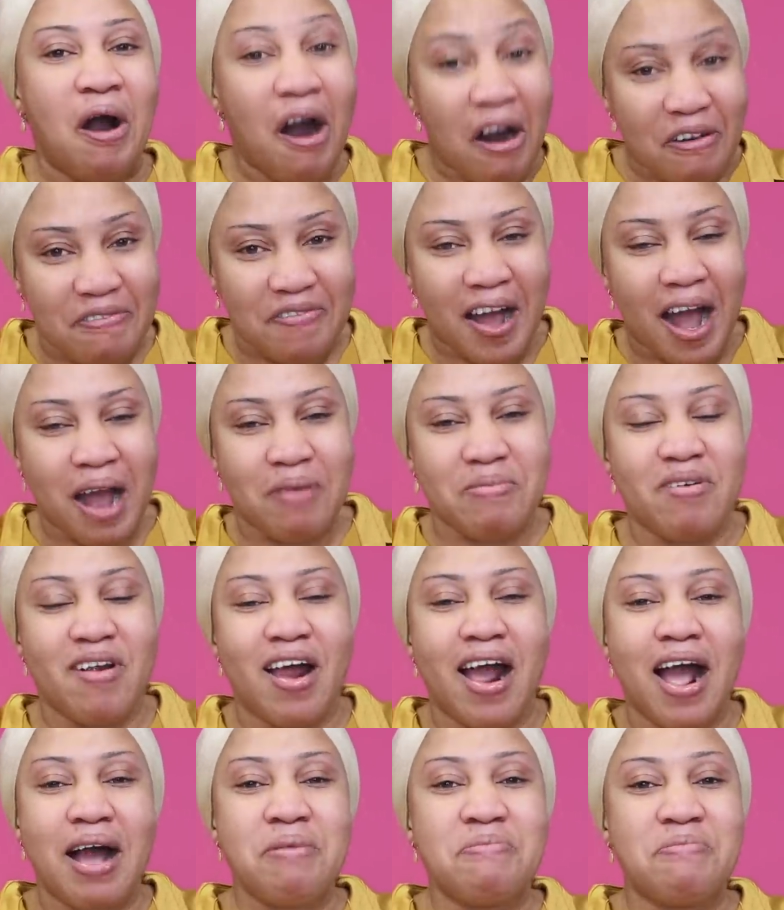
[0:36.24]
off
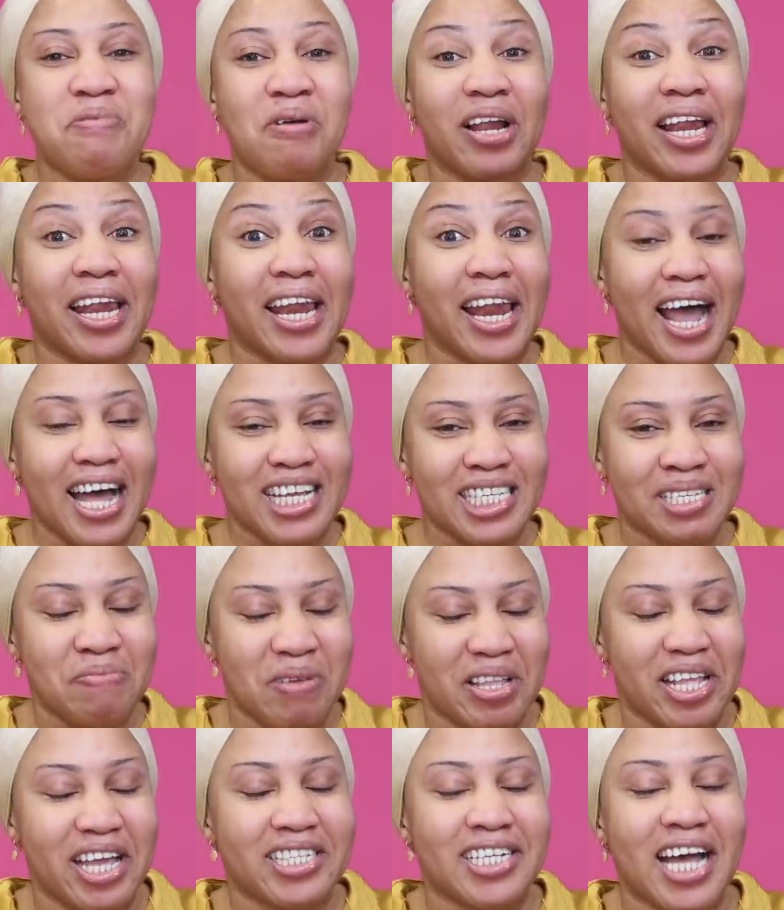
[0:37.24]
camera, but last
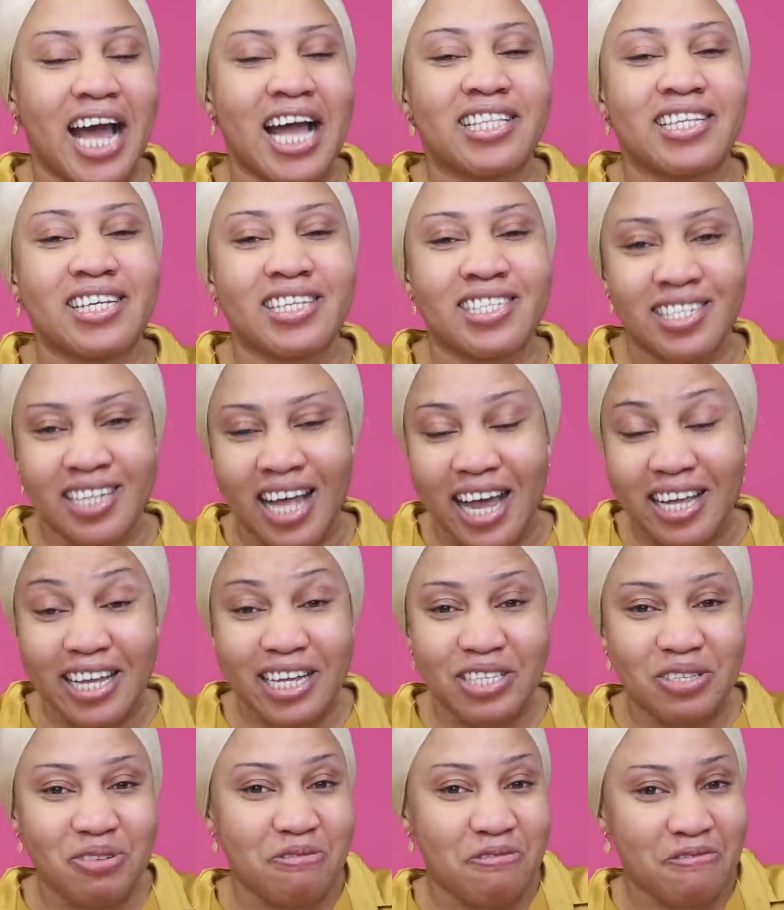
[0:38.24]
minute, I
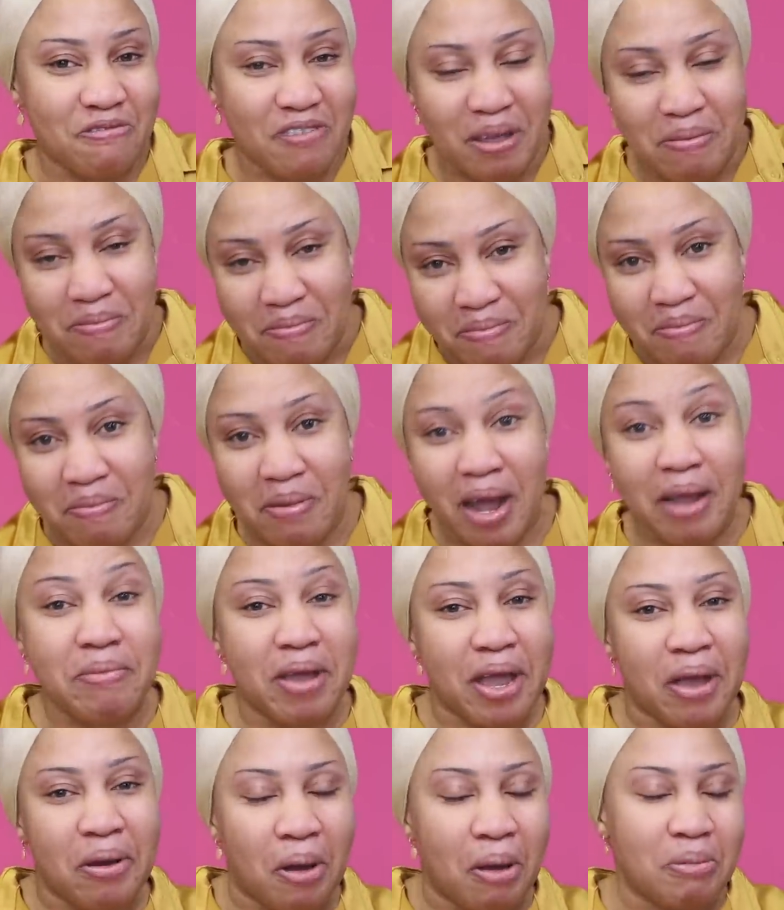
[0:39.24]
decided to film my
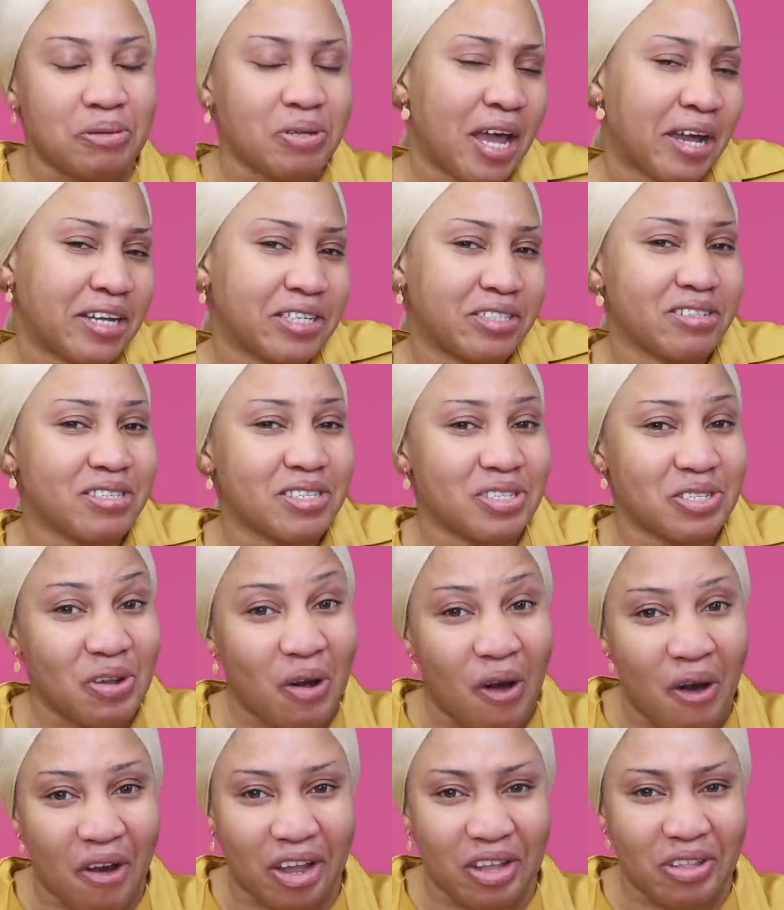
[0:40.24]
makeup so I can just
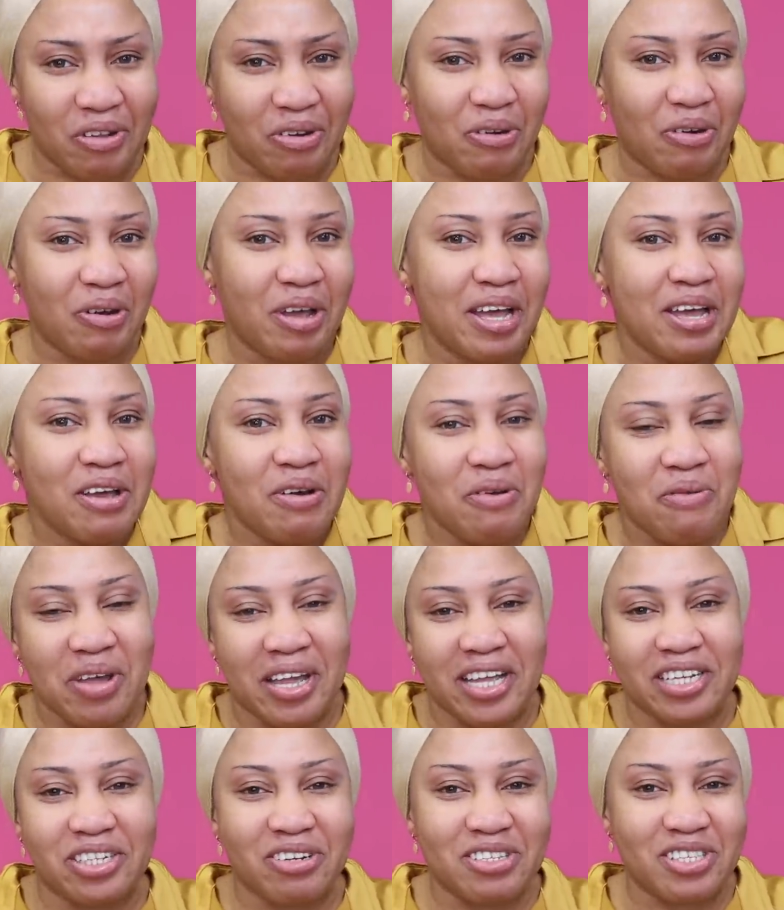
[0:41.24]
talk, you know,
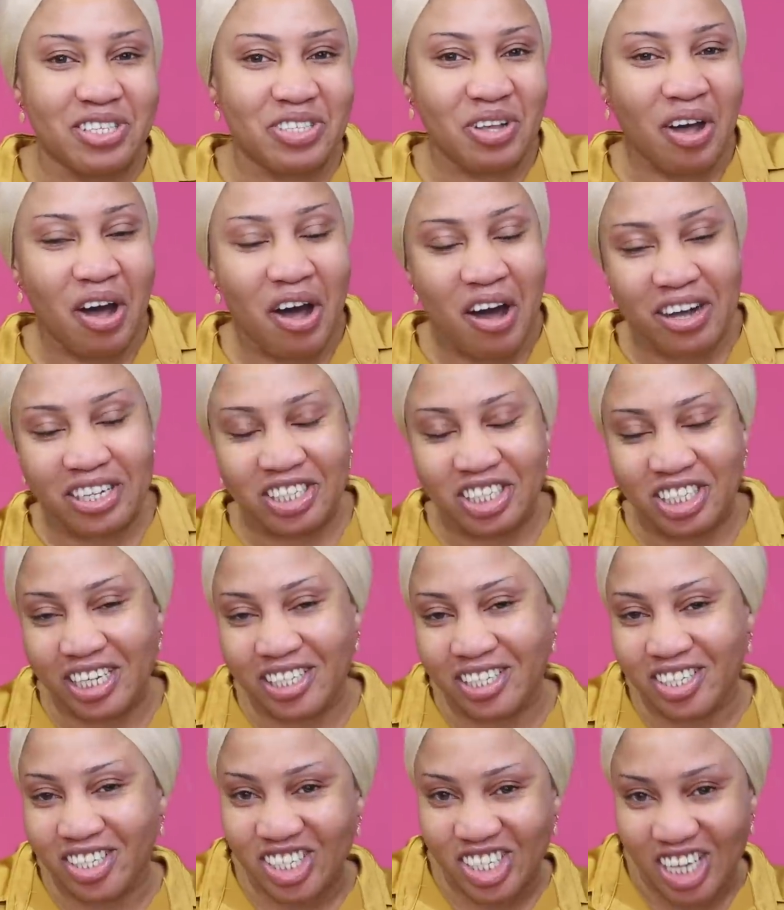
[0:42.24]
we can just talk,
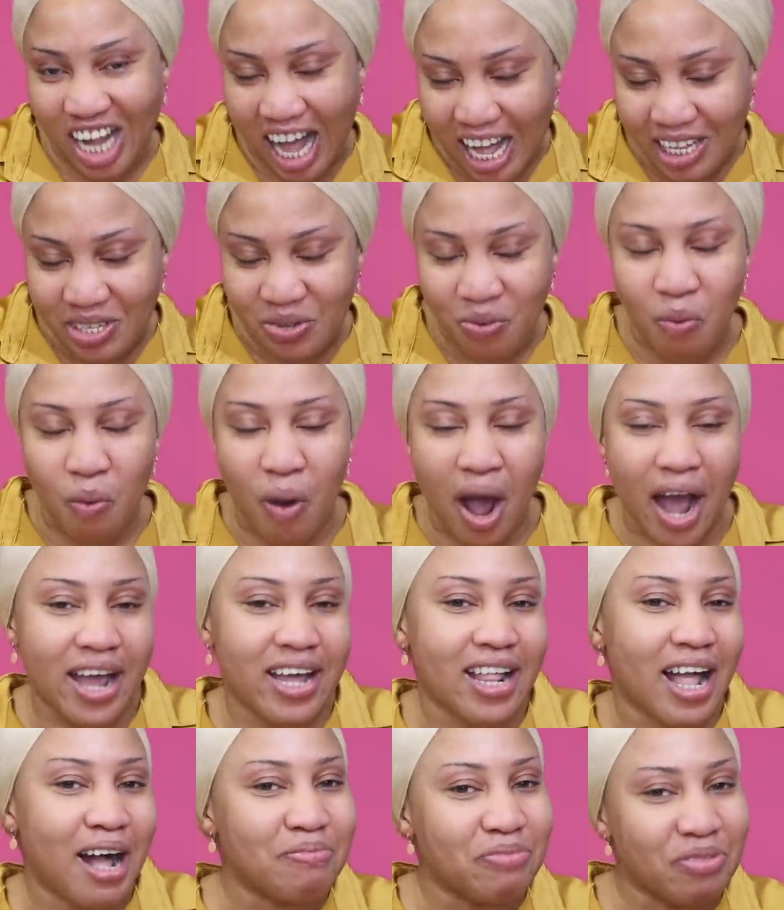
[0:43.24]
chit-chat
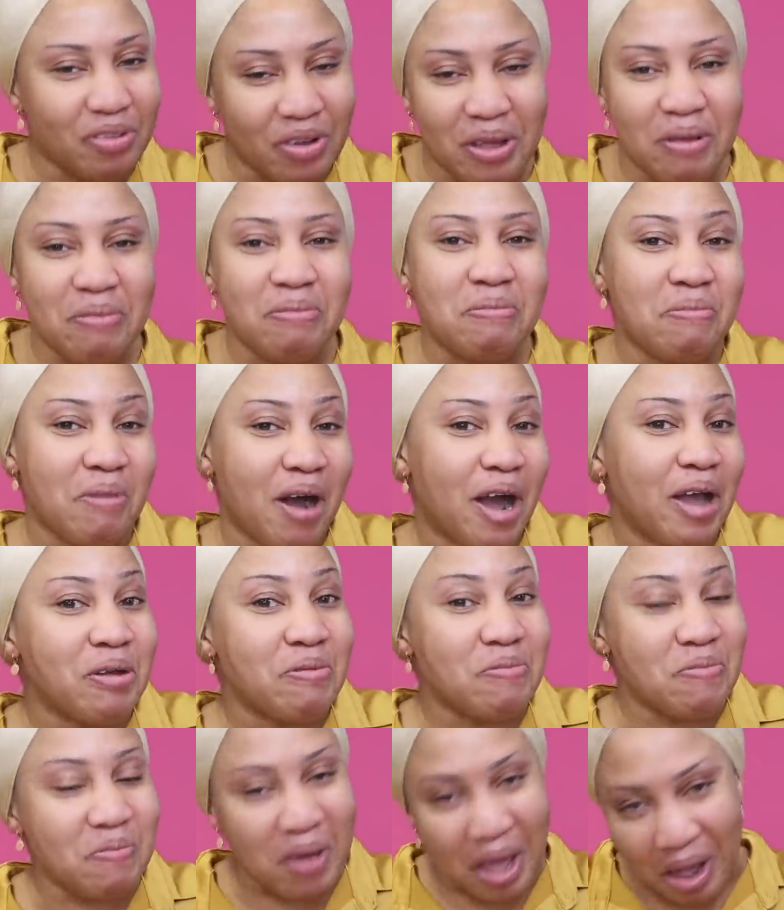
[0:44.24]
while I'm doing my
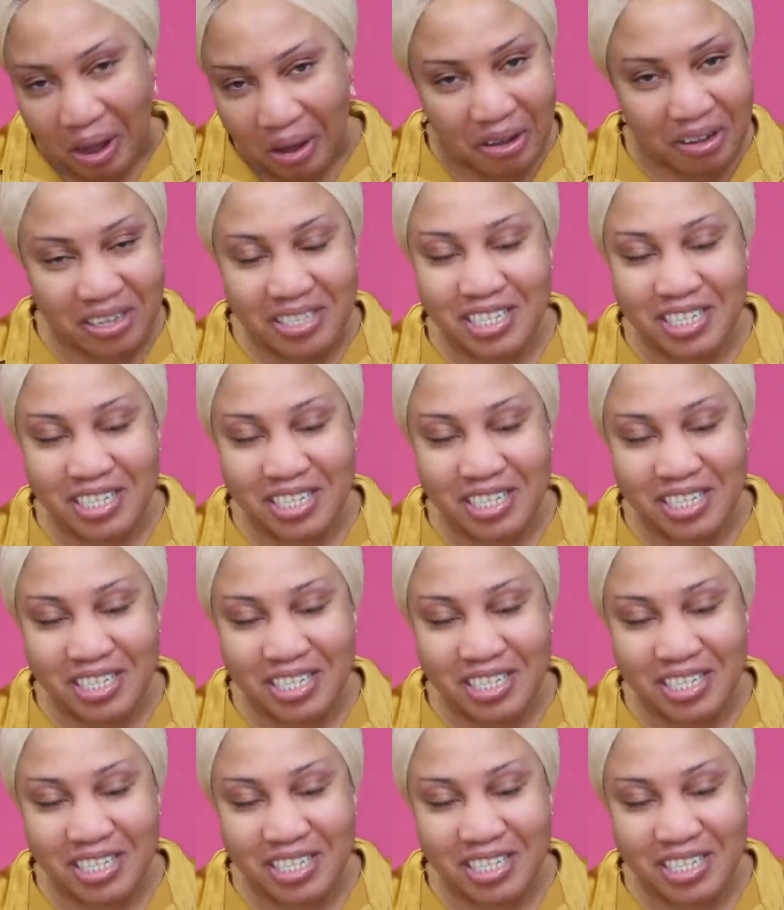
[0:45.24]
makeup.